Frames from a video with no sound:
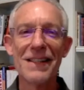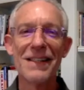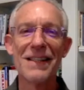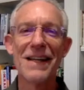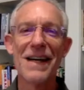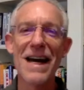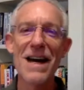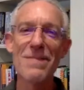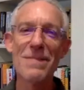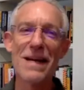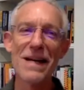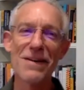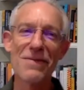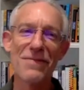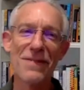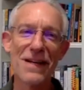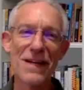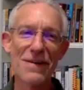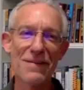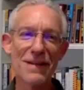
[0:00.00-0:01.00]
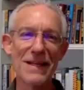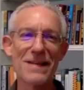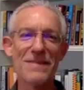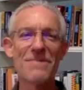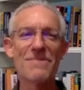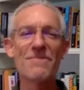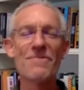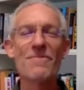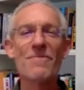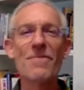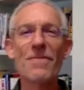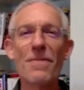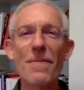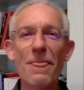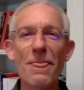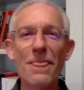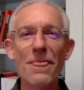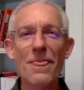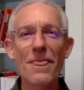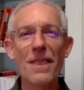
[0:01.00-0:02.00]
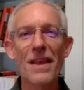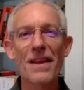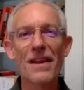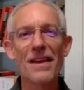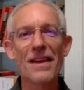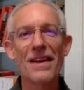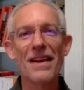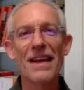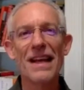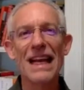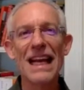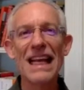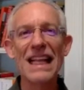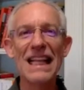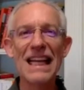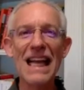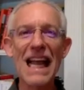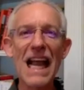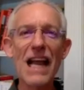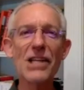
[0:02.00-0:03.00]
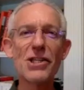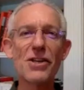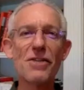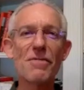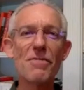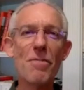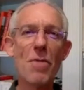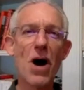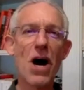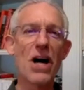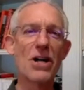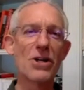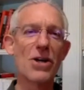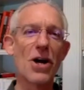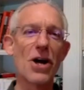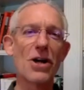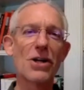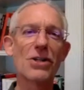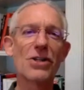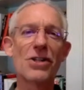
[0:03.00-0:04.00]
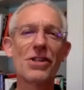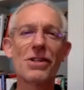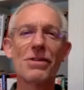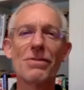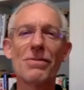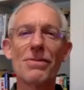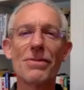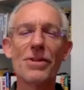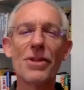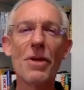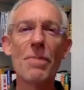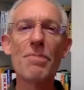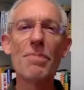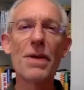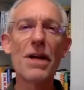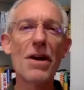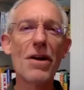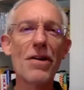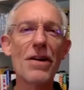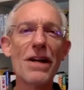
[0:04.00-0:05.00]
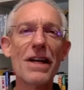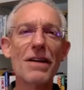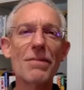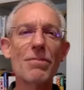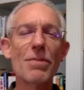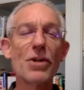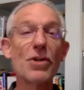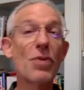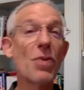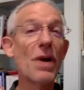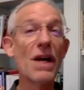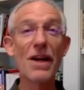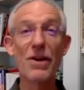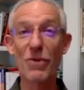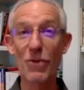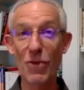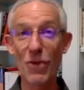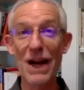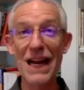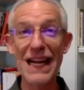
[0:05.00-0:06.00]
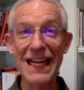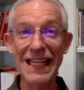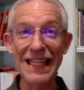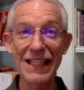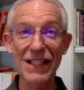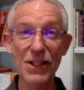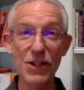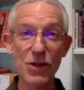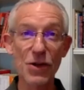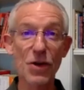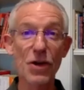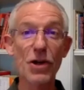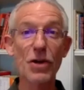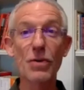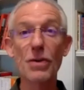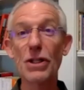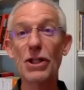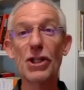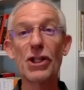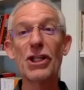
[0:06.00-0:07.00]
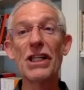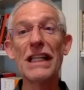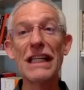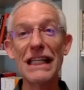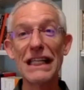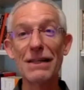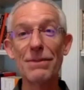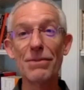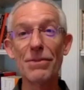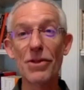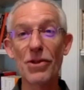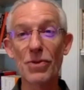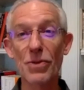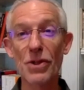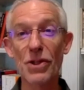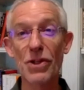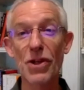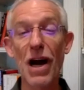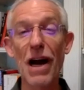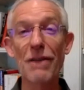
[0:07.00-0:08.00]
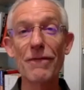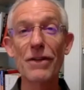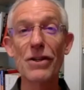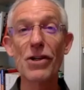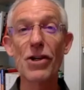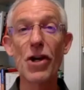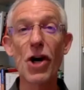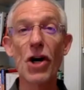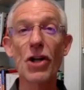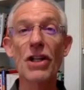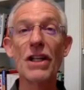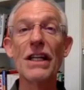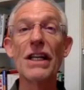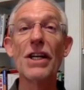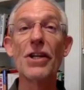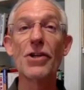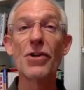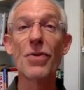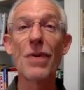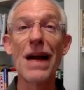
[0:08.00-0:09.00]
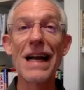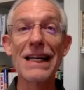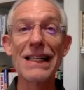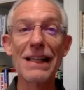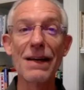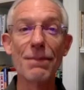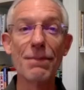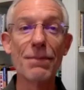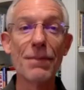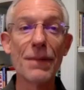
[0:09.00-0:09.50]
Hi, Manna family. In the age of monarchs, the period between reigns or regimes was often called an interregnum.